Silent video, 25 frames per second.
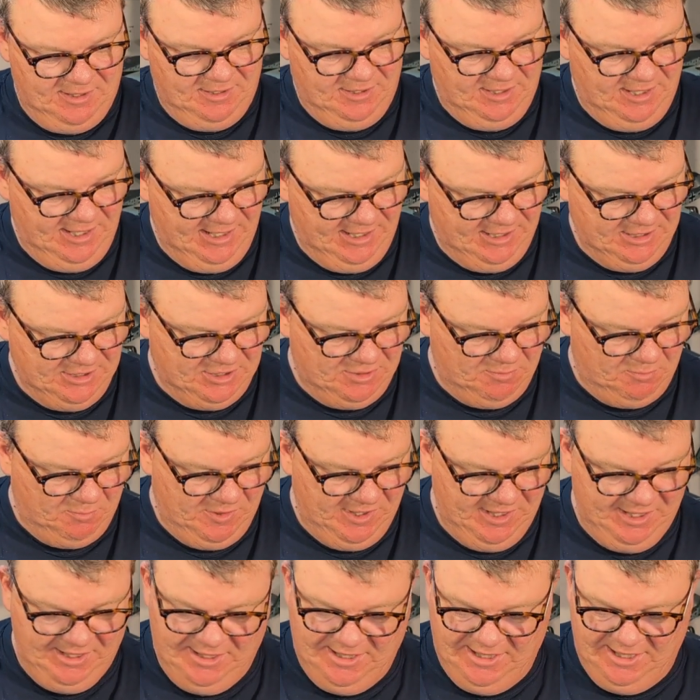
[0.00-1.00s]
Next
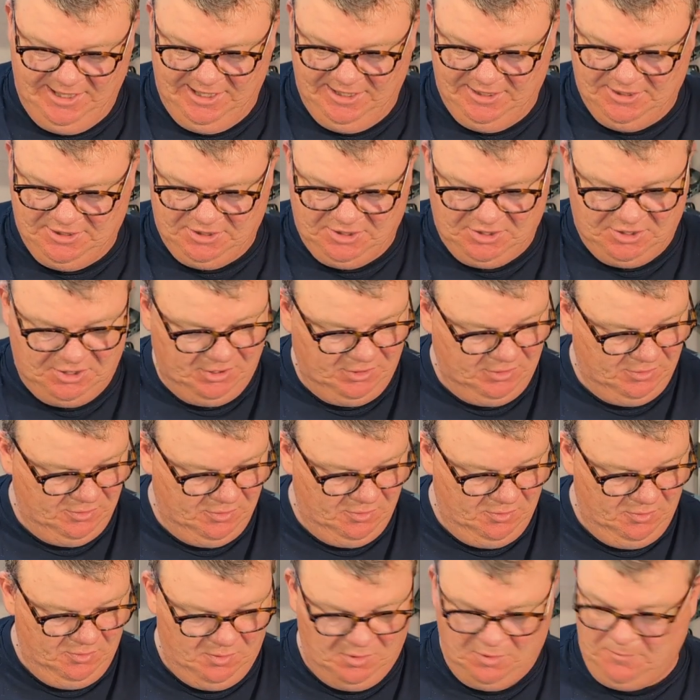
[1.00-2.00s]
we need
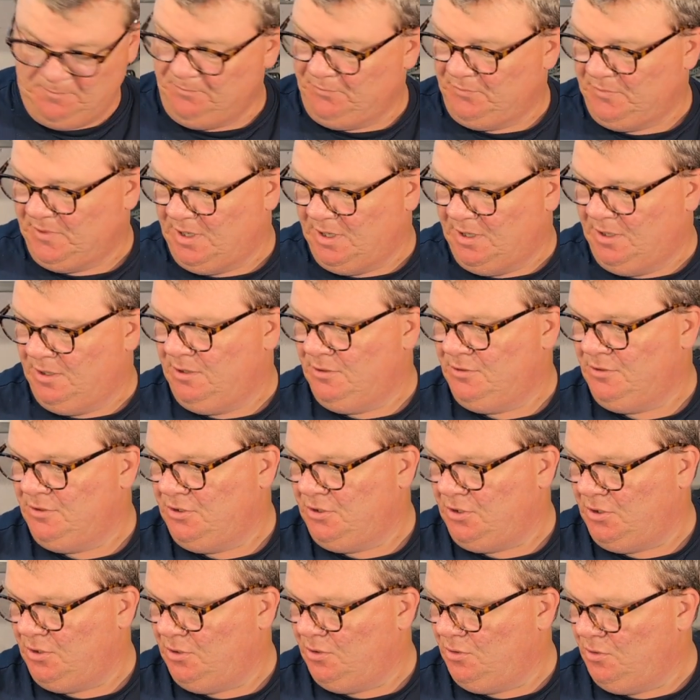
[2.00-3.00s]
to
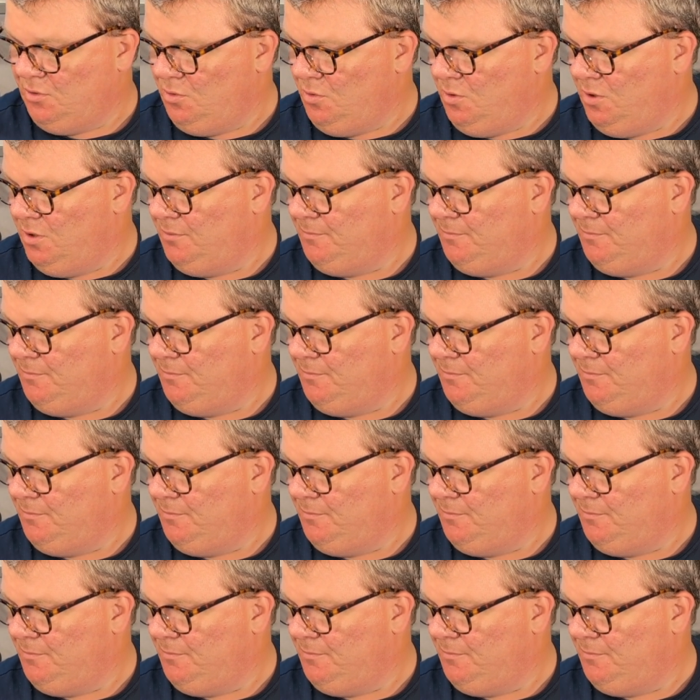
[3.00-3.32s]
undo